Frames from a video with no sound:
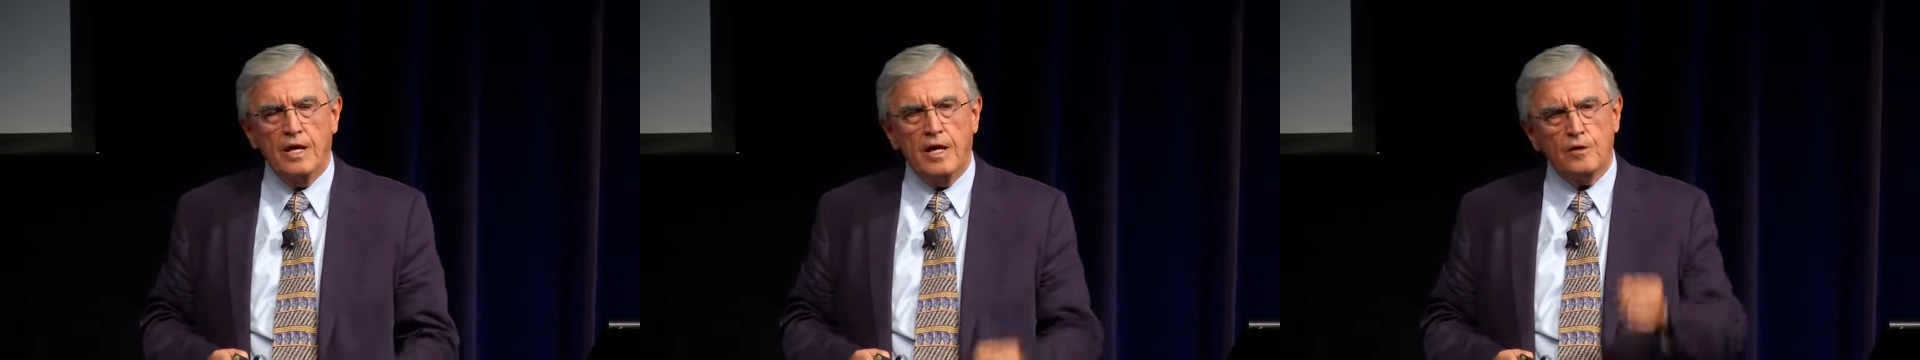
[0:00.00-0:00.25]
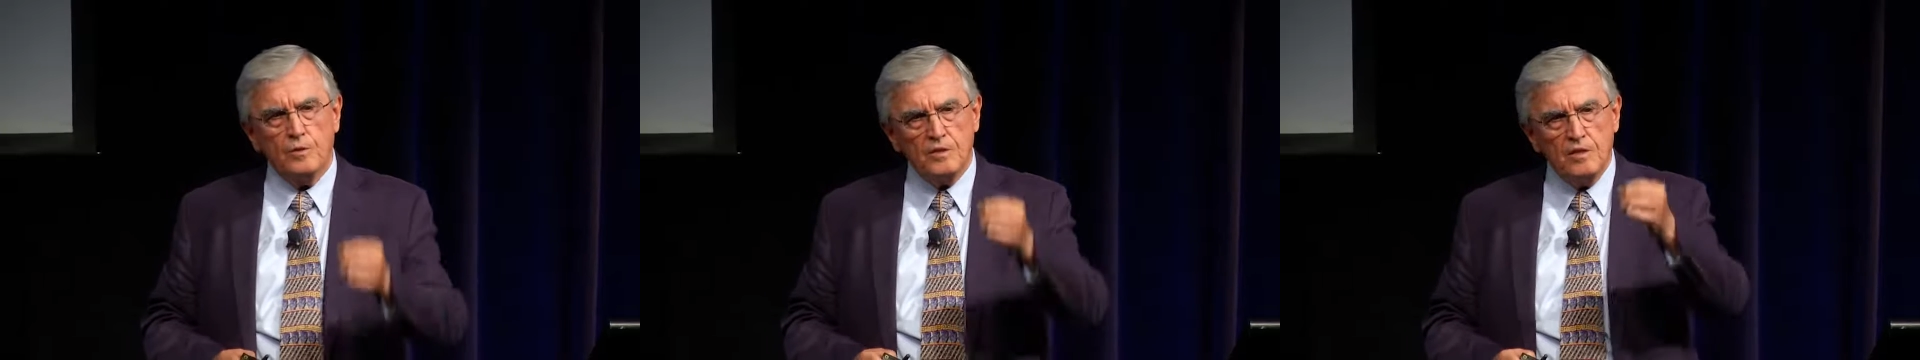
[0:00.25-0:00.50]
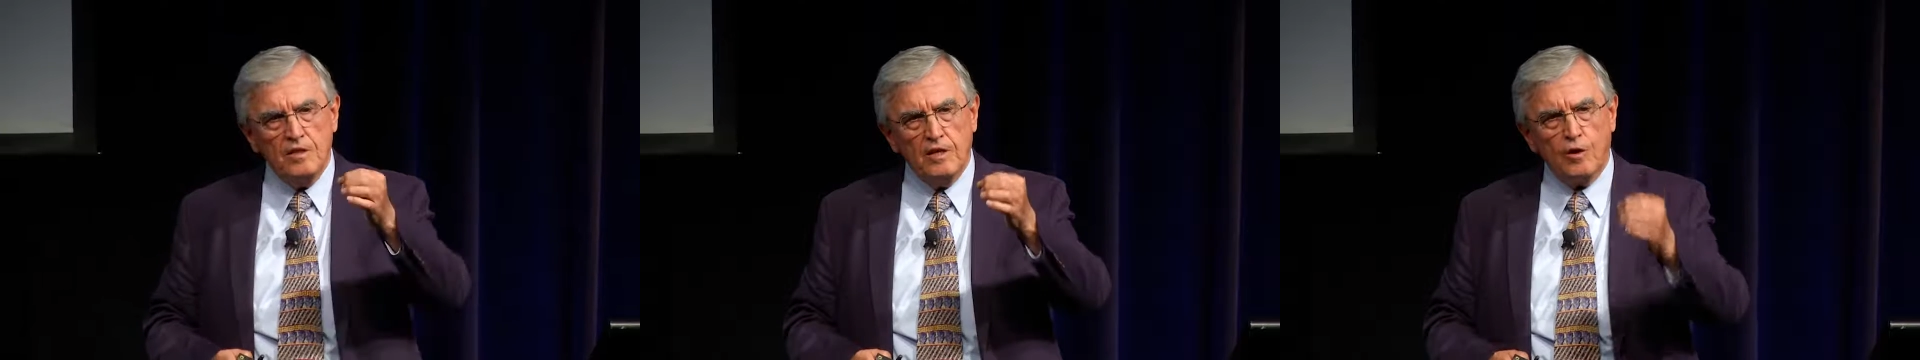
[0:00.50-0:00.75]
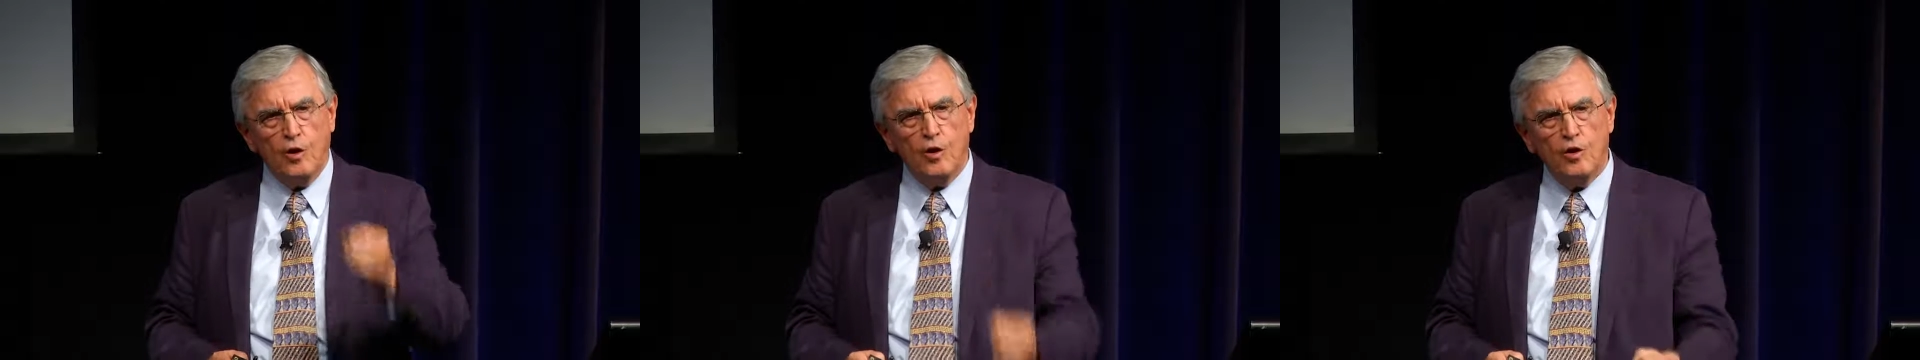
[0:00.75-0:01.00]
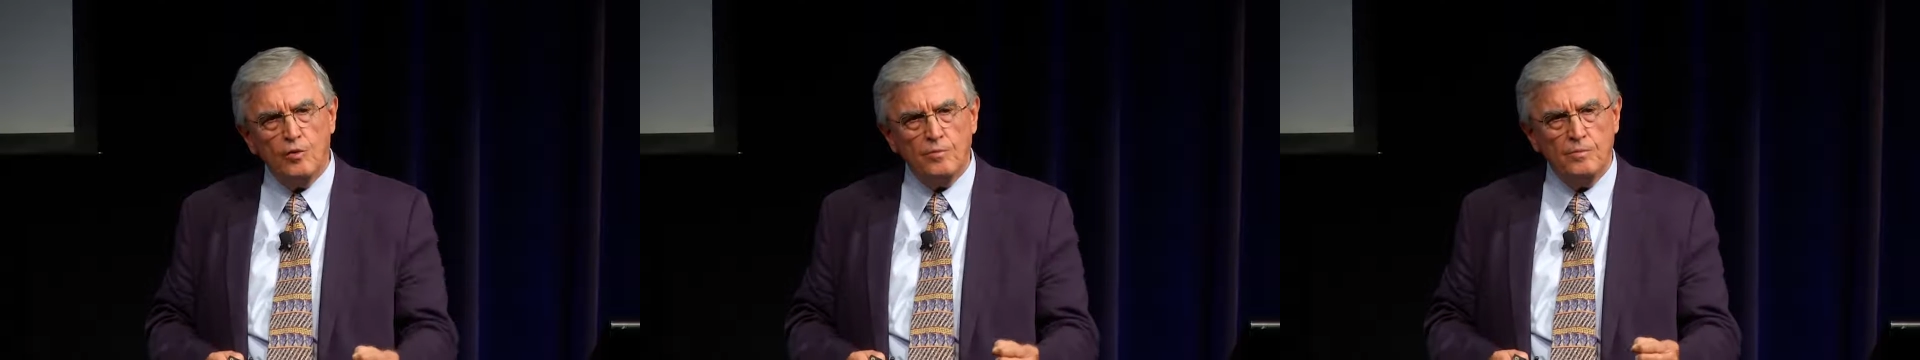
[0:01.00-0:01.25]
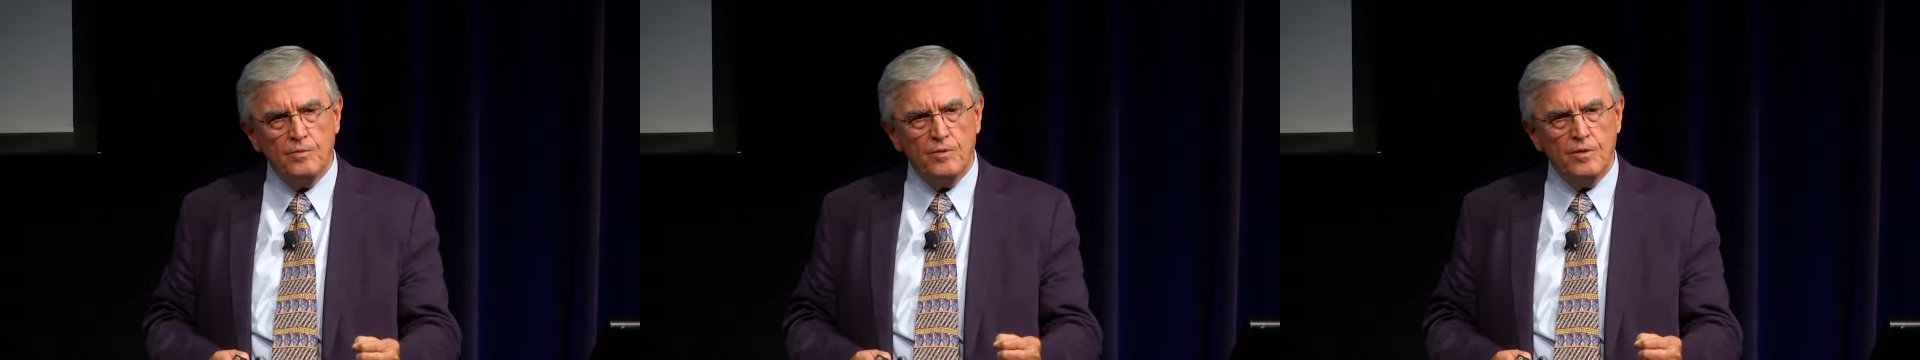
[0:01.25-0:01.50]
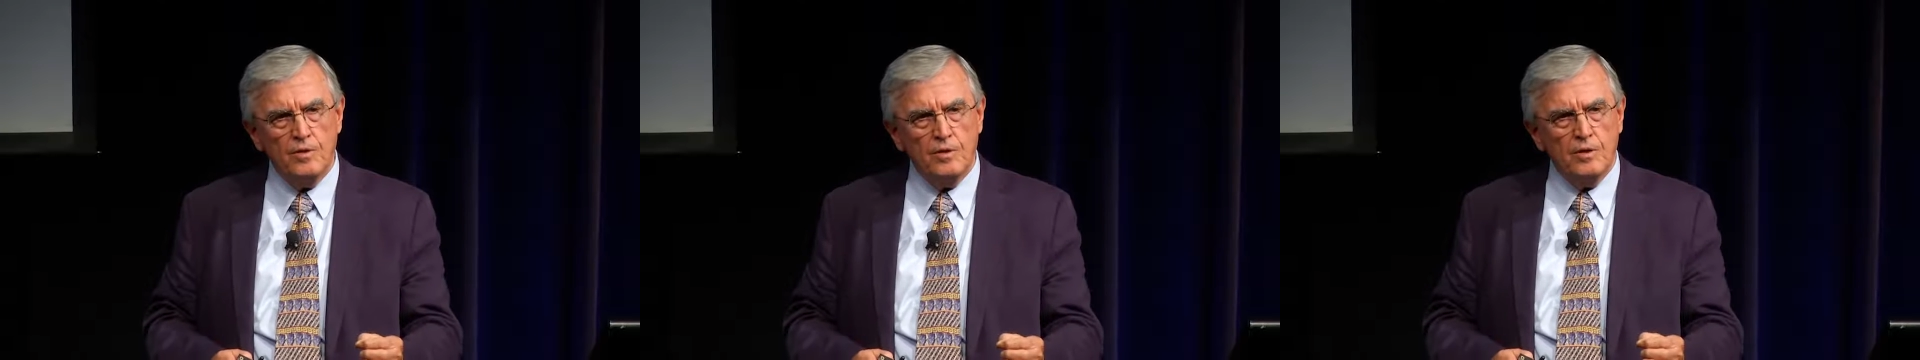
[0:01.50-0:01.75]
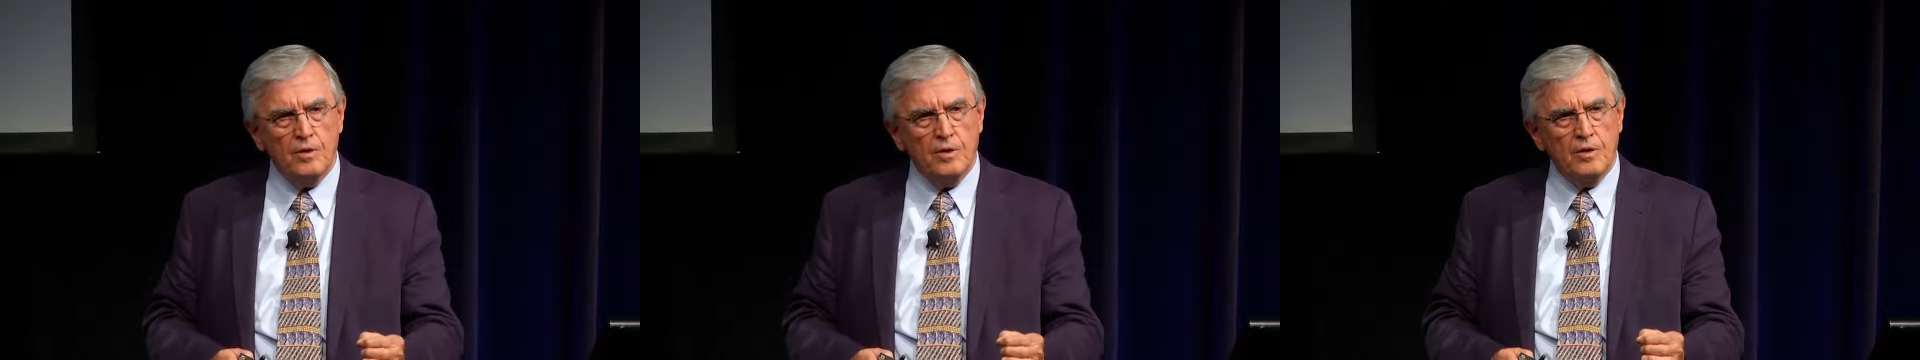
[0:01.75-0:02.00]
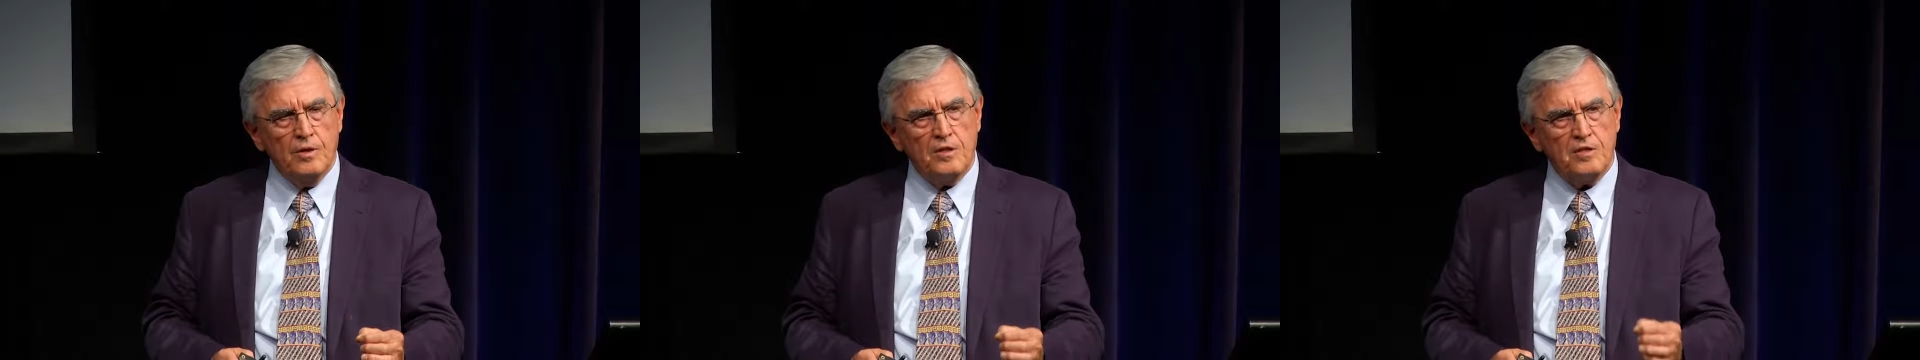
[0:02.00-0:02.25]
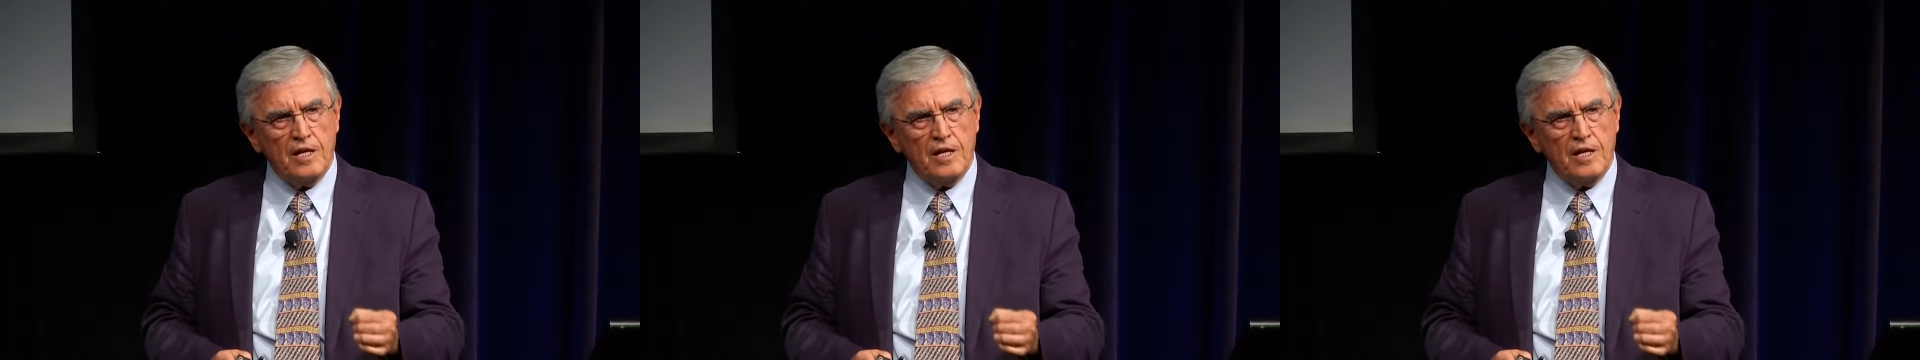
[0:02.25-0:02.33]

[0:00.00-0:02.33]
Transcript: And you see the column, the